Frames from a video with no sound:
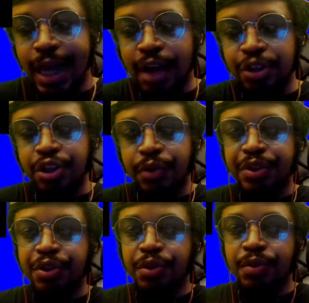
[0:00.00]
show it
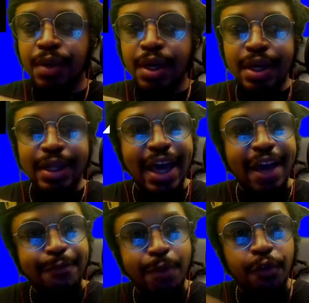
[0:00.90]
to you. They
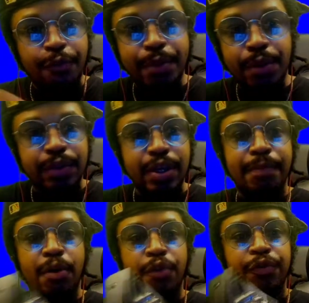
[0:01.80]
have both built in,
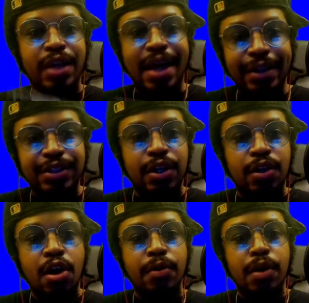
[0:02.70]
both the
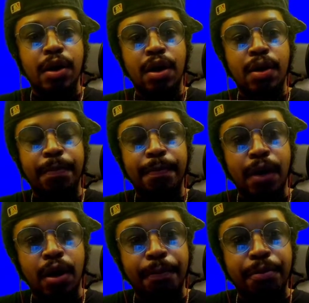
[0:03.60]
XLR
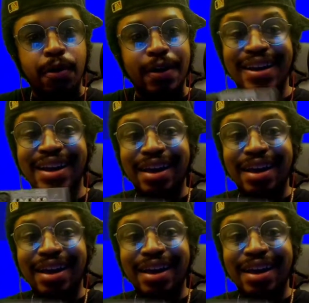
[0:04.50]
port